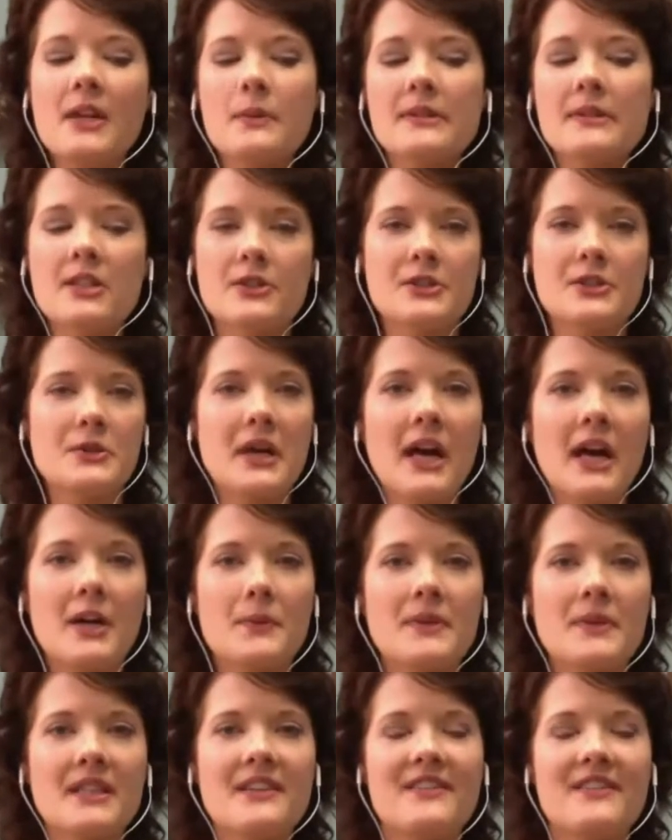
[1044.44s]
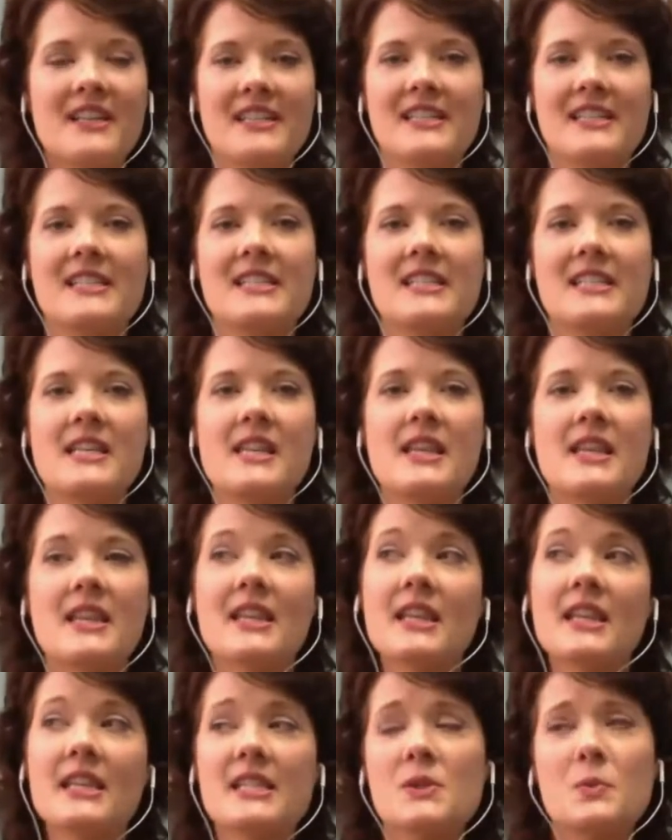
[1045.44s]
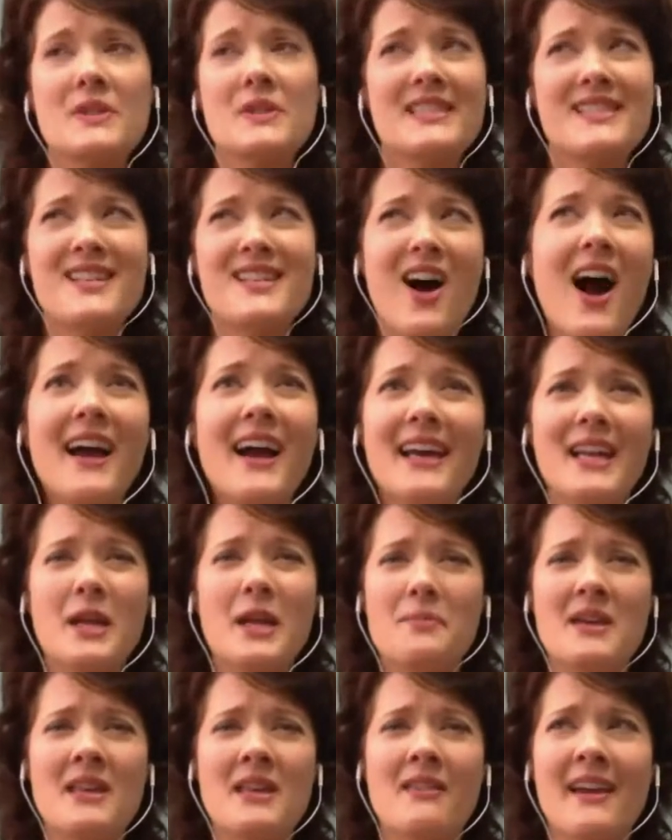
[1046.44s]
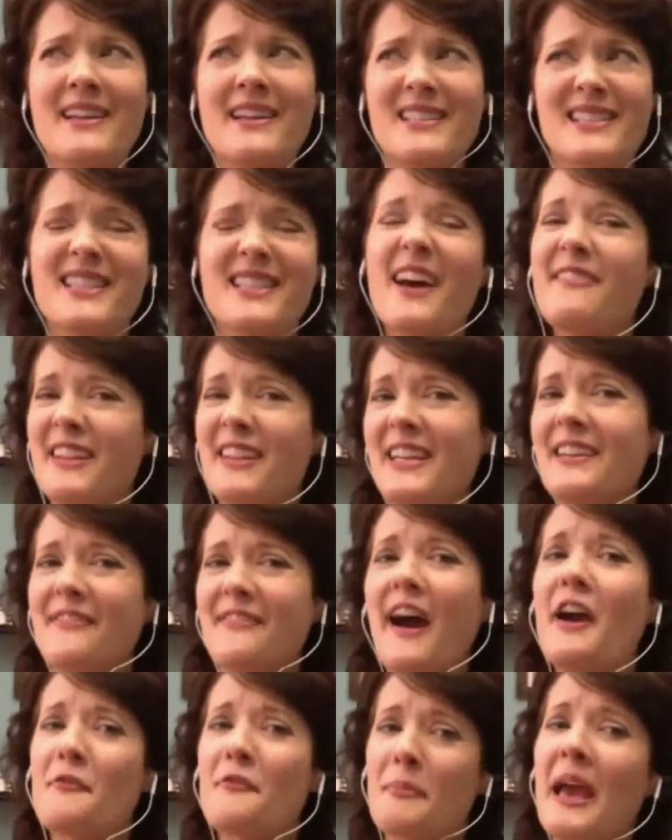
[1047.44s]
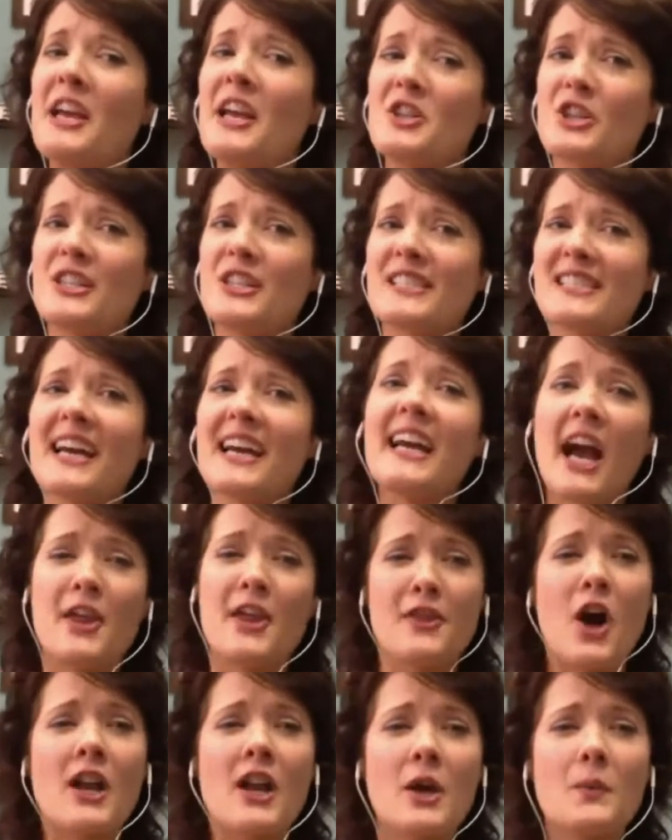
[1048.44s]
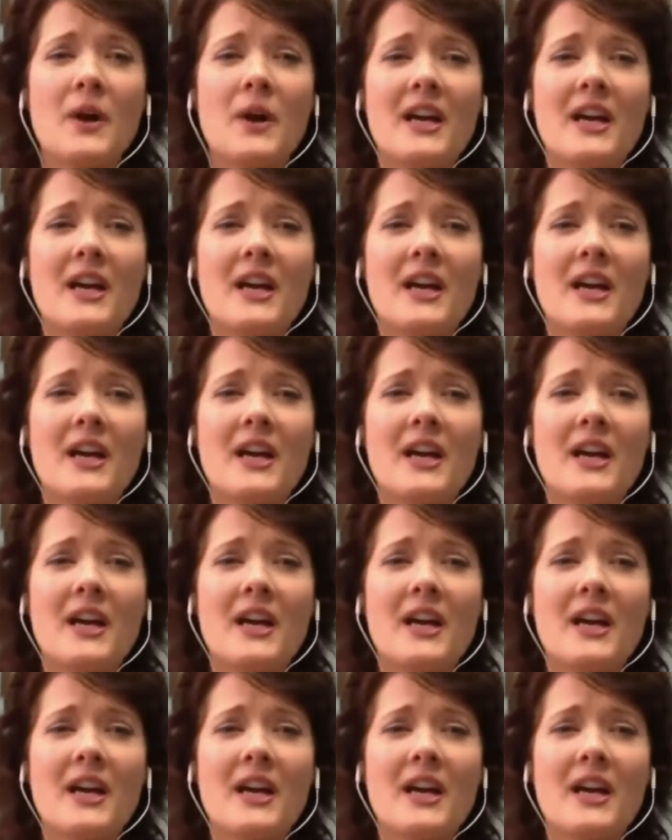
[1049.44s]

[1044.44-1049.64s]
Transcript: And then it was also kind of relieving to see that the list was not going to be like 75 pages like I thought it